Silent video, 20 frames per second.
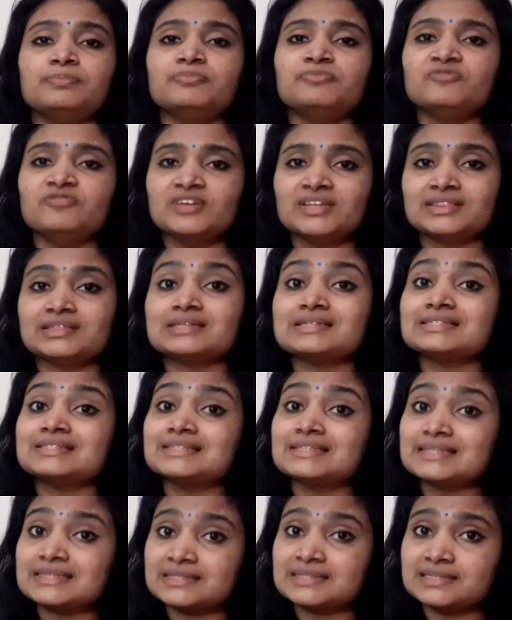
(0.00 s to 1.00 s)
with
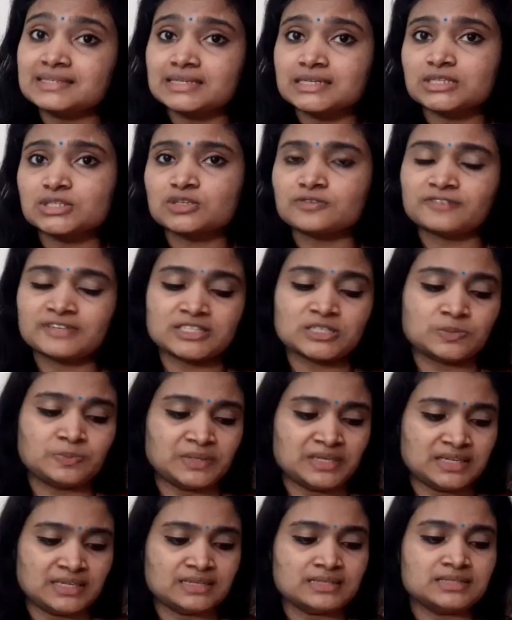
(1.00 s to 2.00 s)
6 years of
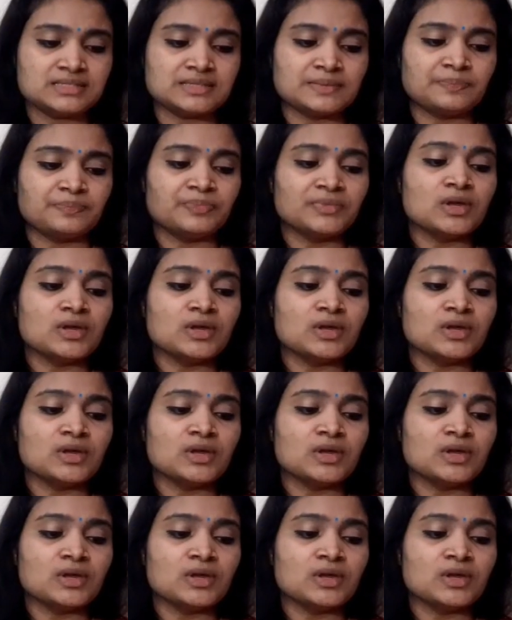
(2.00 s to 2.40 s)
experience,